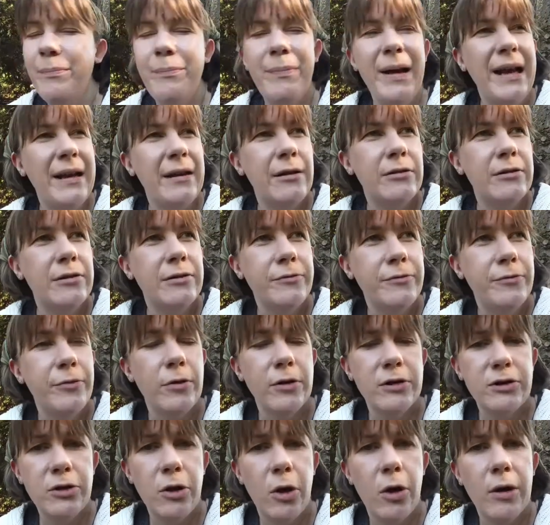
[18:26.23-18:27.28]
better
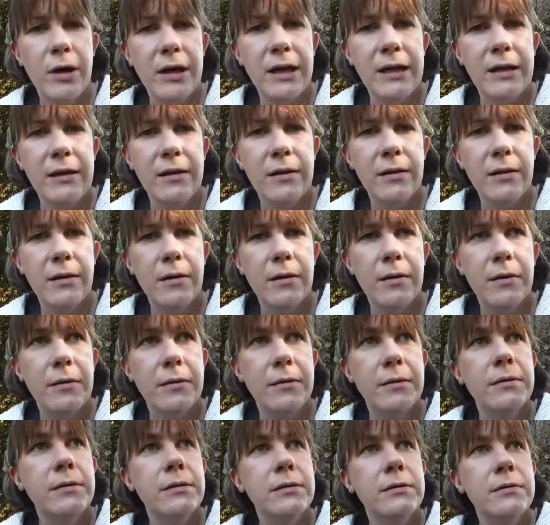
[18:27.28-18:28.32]
for talking
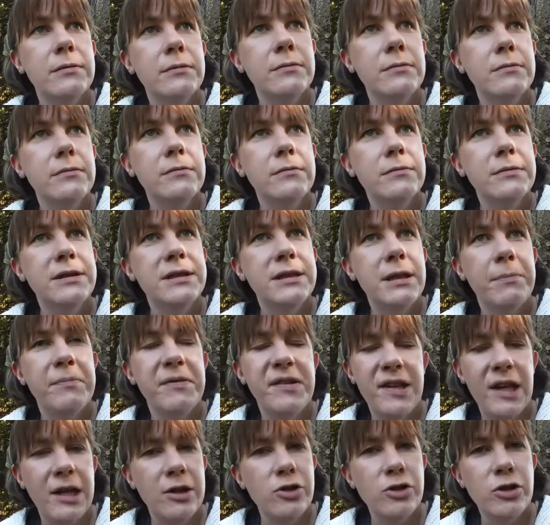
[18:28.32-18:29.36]

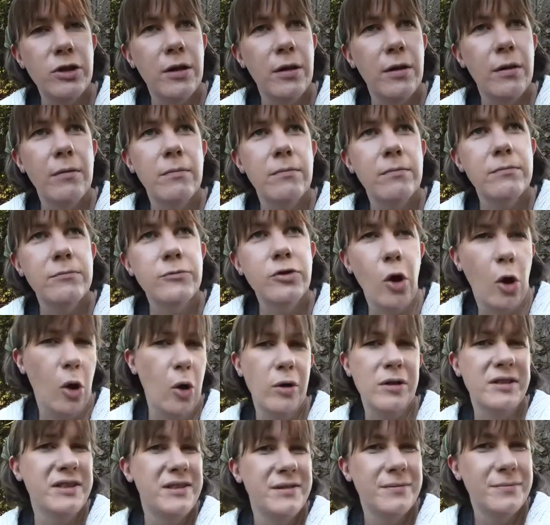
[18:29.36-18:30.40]
substantial
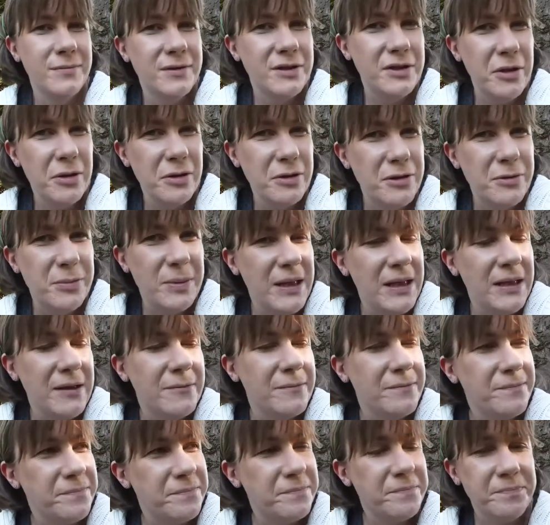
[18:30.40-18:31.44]
talks, so to speak.
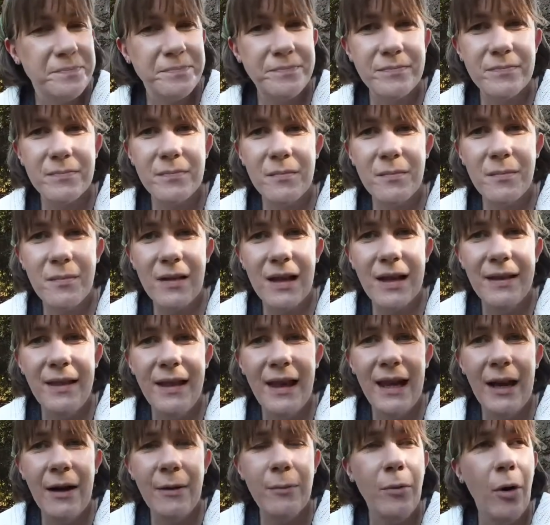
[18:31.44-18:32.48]

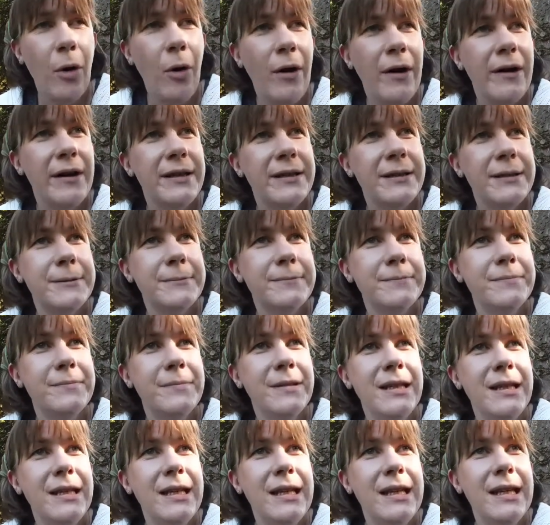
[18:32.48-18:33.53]
They are more,
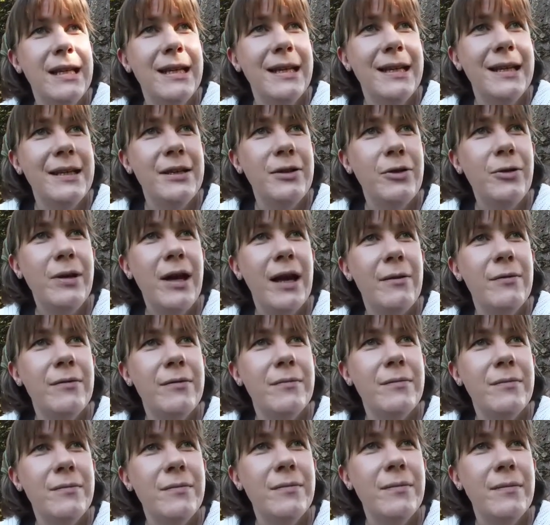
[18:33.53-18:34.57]
you
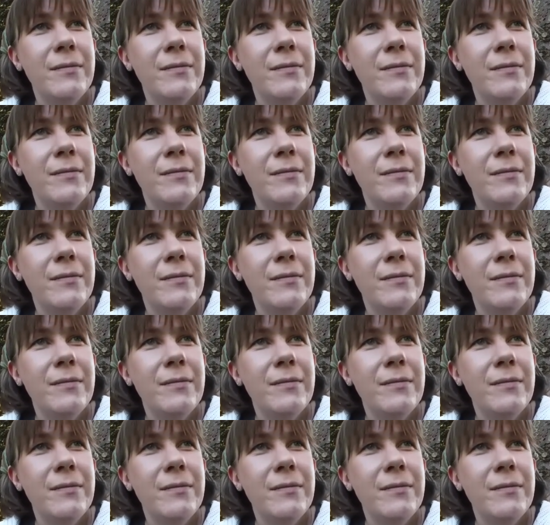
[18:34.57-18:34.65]
can